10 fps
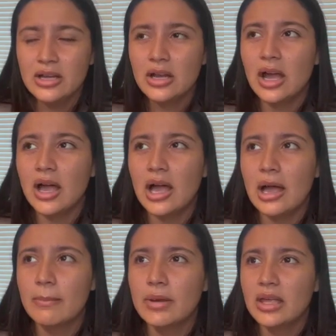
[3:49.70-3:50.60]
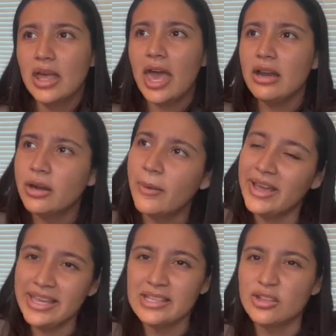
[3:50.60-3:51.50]
I don't know. I
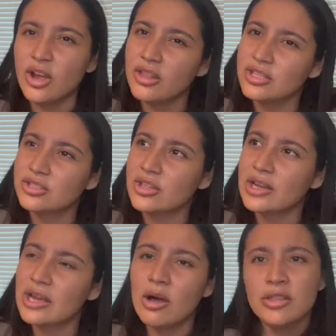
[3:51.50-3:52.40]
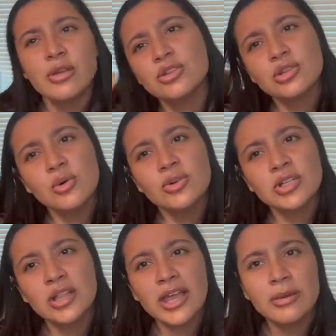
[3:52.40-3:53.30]
guess all those schools
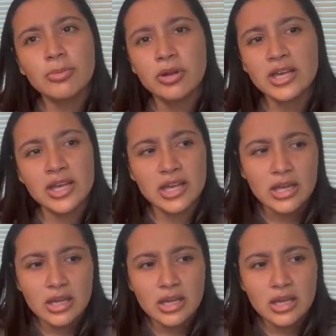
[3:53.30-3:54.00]
are like pretty,